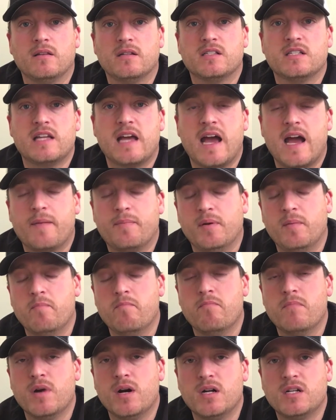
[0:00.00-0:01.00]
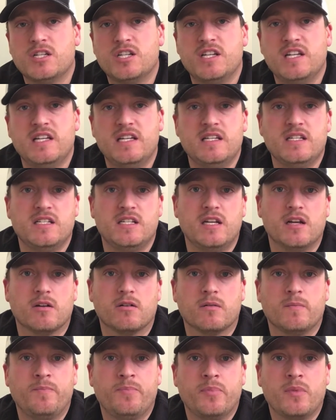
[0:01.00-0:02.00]
this to happen much easier.
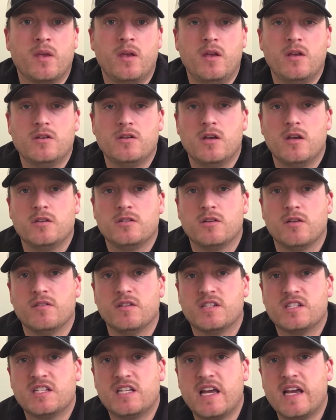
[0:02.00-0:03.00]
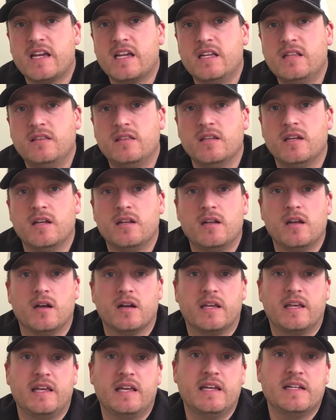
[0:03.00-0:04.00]
So the second that a
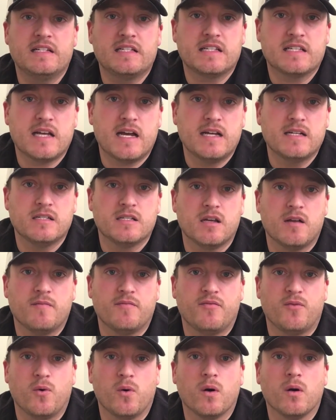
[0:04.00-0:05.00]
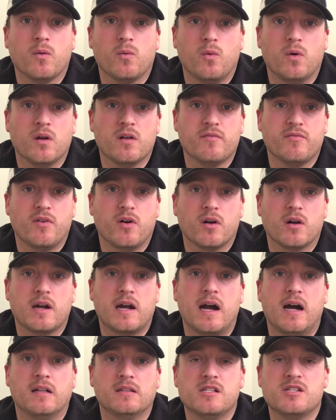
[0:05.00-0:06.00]
kid signs up for one of our
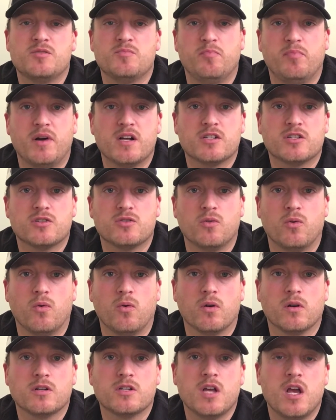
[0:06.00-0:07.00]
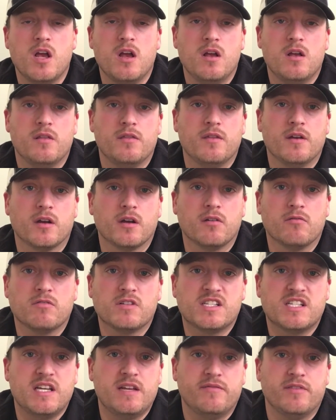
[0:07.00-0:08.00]
college bus tours, they're going to
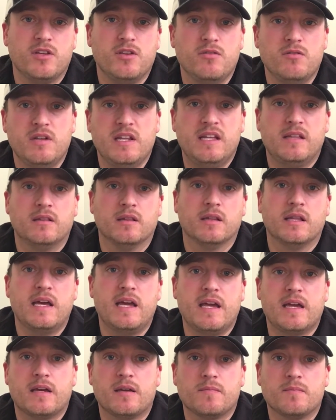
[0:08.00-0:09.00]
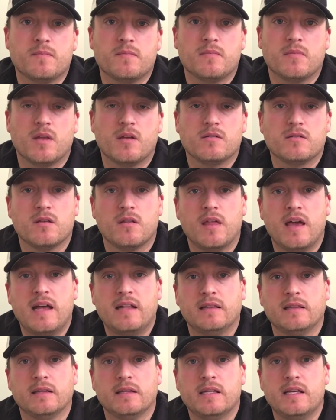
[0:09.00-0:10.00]
receive a unique link. So
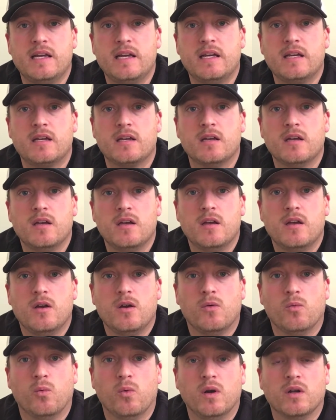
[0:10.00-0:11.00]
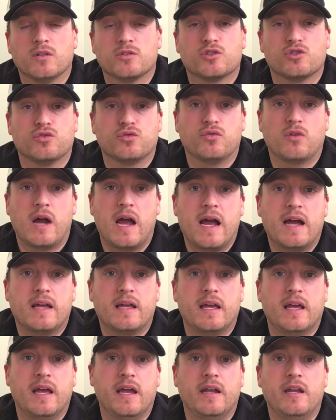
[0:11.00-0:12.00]
that link will
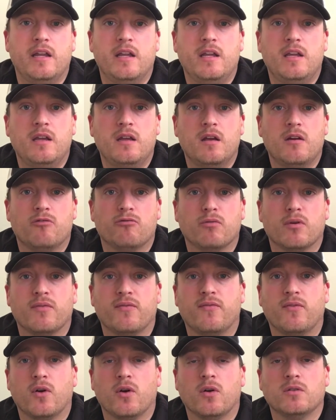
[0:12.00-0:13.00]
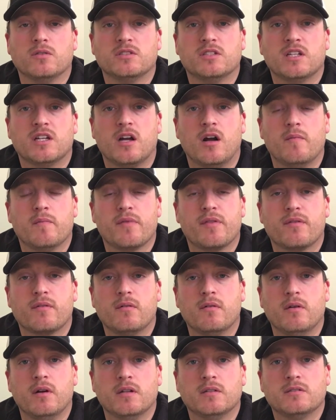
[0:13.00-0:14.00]
track any referrals that come
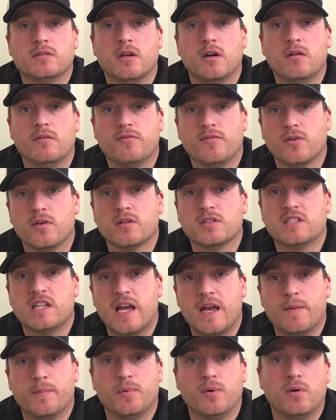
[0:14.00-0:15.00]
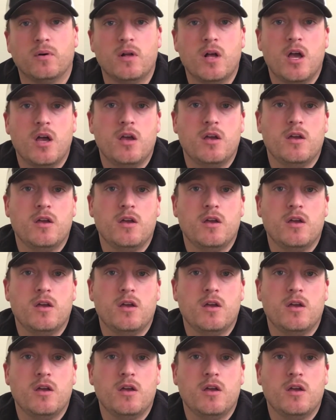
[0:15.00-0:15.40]
through it. So for example,